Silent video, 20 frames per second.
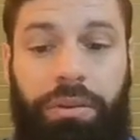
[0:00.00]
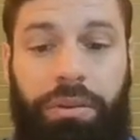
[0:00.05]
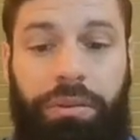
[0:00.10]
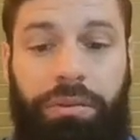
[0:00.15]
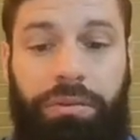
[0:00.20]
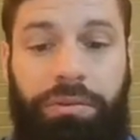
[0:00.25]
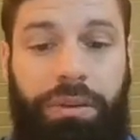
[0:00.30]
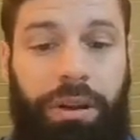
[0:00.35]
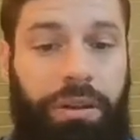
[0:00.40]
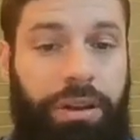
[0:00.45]

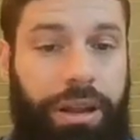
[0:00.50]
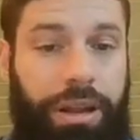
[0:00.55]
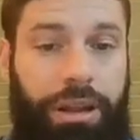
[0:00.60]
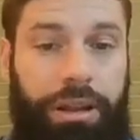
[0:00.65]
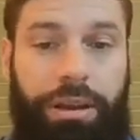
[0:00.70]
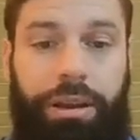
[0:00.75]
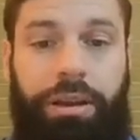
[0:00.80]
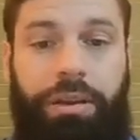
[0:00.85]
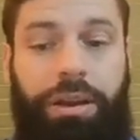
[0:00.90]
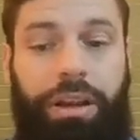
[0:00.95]
Very
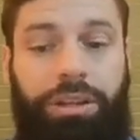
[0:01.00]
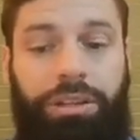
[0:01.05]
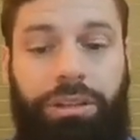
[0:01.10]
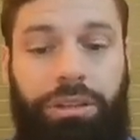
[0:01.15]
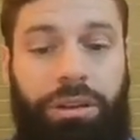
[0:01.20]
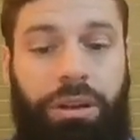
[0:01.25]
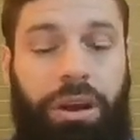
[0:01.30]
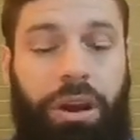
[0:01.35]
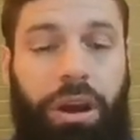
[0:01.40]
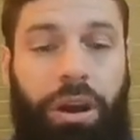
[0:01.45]
clear
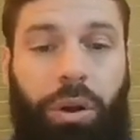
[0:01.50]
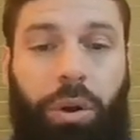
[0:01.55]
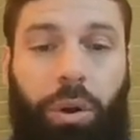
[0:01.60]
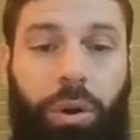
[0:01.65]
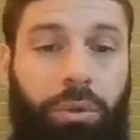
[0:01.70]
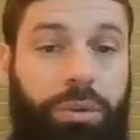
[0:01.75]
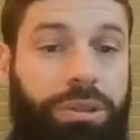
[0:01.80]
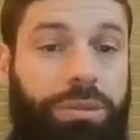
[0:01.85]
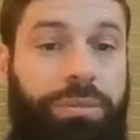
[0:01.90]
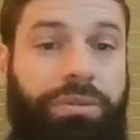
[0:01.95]
direction
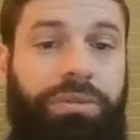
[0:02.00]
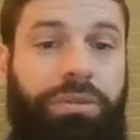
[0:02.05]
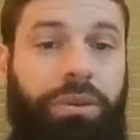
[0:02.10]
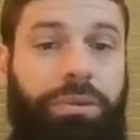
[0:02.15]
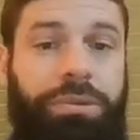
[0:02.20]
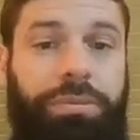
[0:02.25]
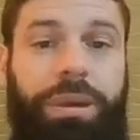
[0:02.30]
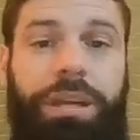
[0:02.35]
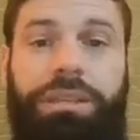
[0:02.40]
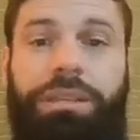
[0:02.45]
always
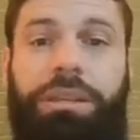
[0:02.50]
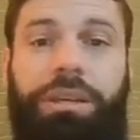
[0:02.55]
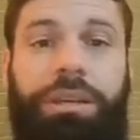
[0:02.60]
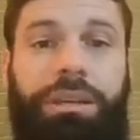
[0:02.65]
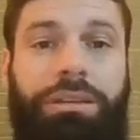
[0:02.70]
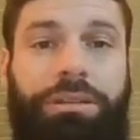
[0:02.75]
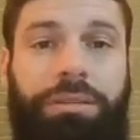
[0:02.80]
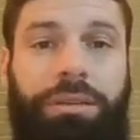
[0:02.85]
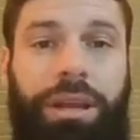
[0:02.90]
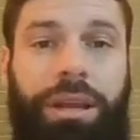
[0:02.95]
performs better.
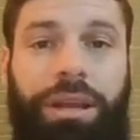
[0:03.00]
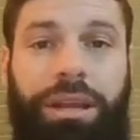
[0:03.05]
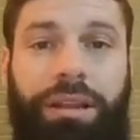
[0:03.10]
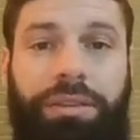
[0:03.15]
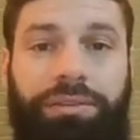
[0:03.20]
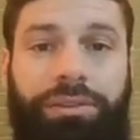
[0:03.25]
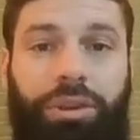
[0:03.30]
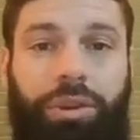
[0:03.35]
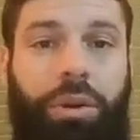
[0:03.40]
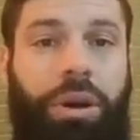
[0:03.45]
It
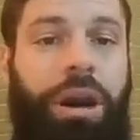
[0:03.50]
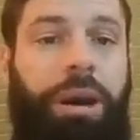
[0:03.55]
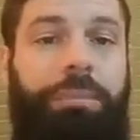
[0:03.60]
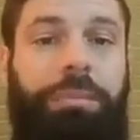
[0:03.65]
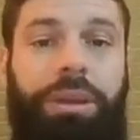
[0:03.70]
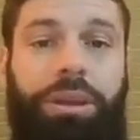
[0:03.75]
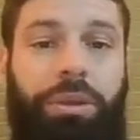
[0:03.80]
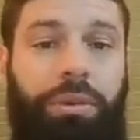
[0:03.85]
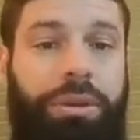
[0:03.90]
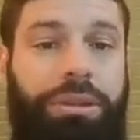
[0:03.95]
leaves no
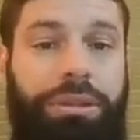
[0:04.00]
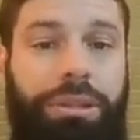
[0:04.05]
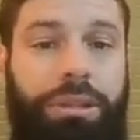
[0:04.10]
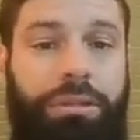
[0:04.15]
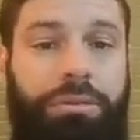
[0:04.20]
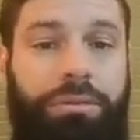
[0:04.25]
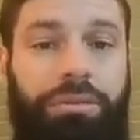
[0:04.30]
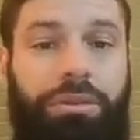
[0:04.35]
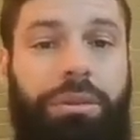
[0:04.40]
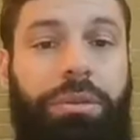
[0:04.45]
ambiguity.
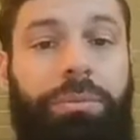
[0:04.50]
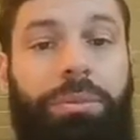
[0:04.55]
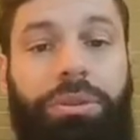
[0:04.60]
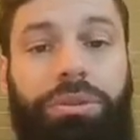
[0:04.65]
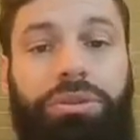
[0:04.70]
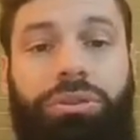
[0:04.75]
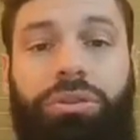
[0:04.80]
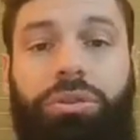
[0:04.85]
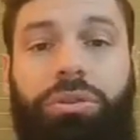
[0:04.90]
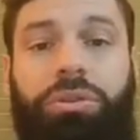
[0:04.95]
So the
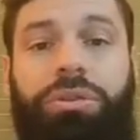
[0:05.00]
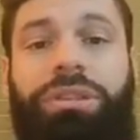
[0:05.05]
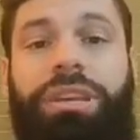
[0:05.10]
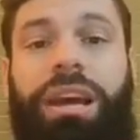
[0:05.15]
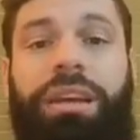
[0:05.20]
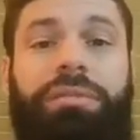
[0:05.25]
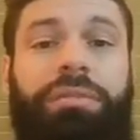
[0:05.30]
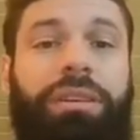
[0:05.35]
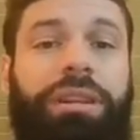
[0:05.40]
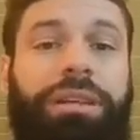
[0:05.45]
person knows
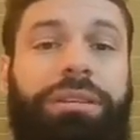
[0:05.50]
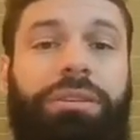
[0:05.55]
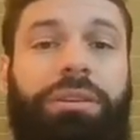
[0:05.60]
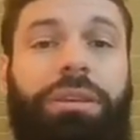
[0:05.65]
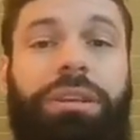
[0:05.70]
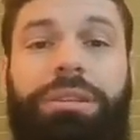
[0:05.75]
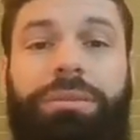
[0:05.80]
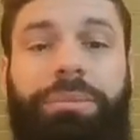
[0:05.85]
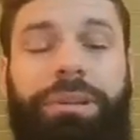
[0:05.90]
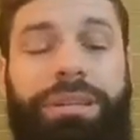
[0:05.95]
I've clicked on
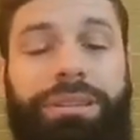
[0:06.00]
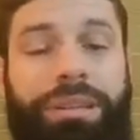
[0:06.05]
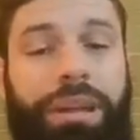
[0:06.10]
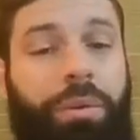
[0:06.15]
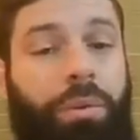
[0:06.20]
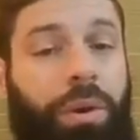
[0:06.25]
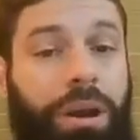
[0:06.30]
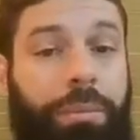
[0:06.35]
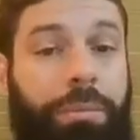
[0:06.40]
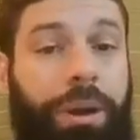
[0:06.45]
this because I
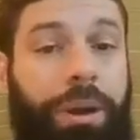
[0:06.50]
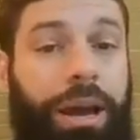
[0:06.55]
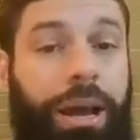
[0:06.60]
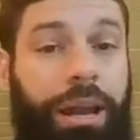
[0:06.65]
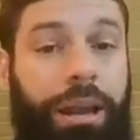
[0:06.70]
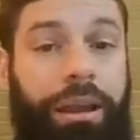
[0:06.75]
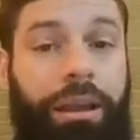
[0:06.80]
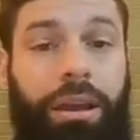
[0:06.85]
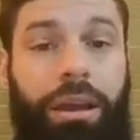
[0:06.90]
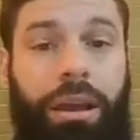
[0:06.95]
want to
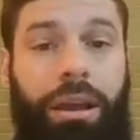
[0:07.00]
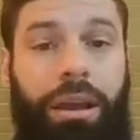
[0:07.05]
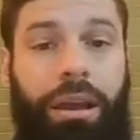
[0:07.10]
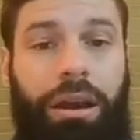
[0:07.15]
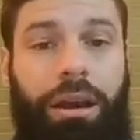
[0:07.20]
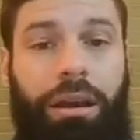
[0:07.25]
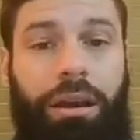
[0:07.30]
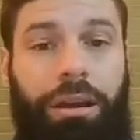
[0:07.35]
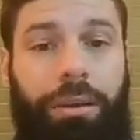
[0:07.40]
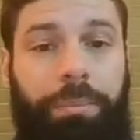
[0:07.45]
buy
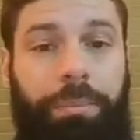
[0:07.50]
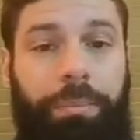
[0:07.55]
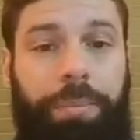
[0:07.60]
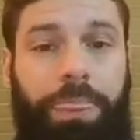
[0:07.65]
a